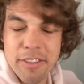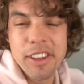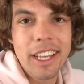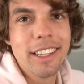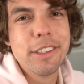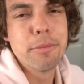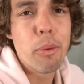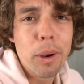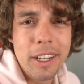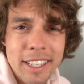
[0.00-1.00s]
I feel like this is
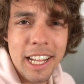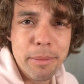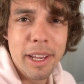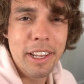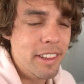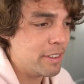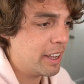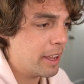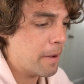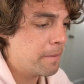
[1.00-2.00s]
important to say at the beginning of this
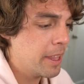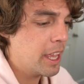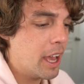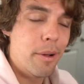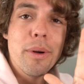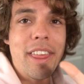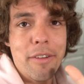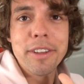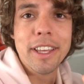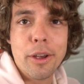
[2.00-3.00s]
video, with
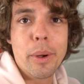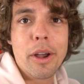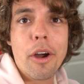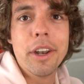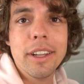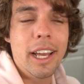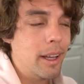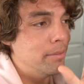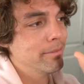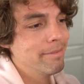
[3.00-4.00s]
everything going on
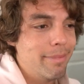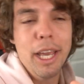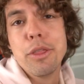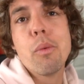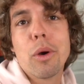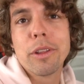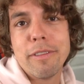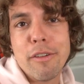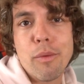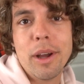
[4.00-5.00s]
in the world of
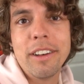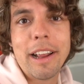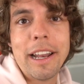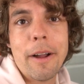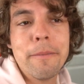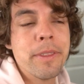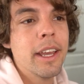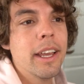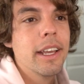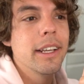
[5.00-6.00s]
F1 right now,
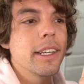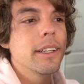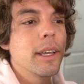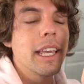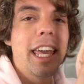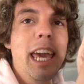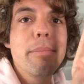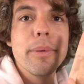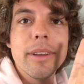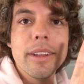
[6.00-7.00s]

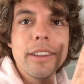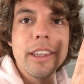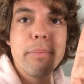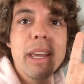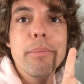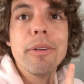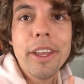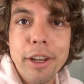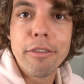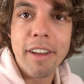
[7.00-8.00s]
keep the people
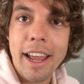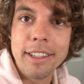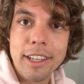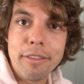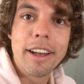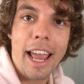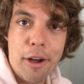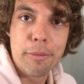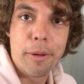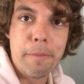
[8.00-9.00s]
that you're fans of
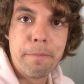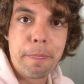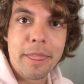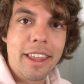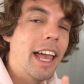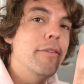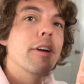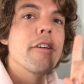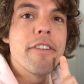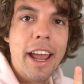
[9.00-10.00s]
accountable. If
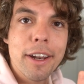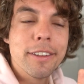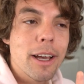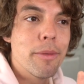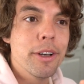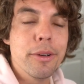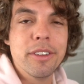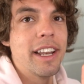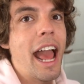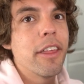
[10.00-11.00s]
you're a fan of someone
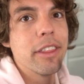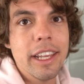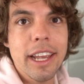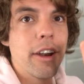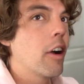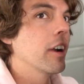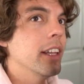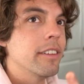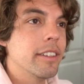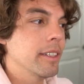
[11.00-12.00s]
who's an athlete, an
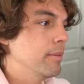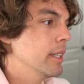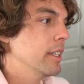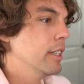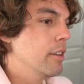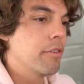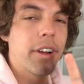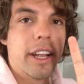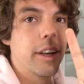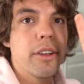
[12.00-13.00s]
artist, a
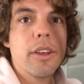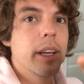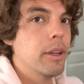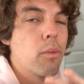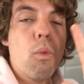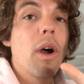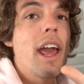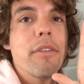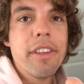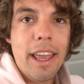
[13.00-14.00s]
frickin'
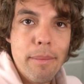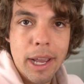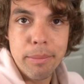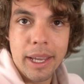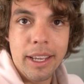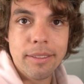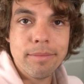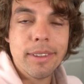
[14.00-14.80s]
whatever they might be,